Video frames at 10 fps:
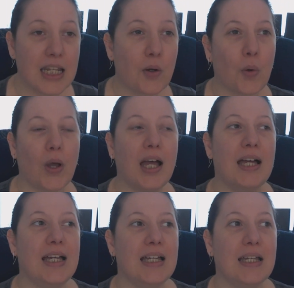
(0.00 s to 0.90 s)
Now,
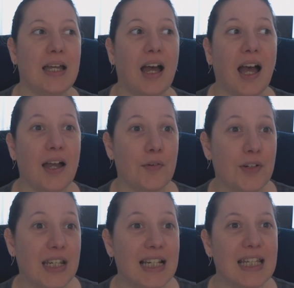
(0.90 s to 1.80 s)
I
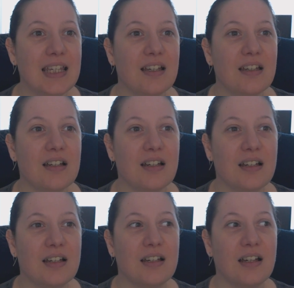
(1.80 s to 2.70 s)
really
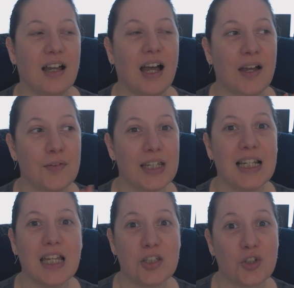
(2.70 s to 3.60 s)
I
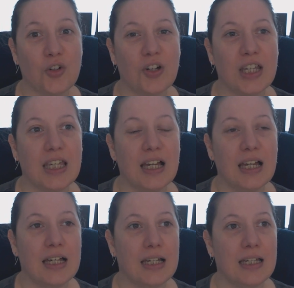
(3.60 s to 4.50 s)
really enjoy
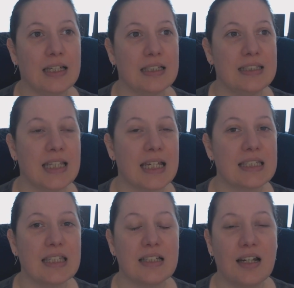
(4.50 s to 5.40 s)

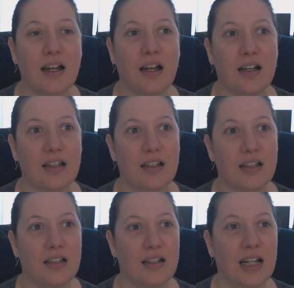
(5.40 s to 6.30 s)
decks that are
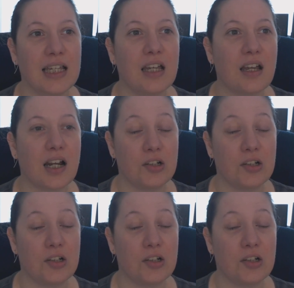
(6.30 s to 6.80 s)
like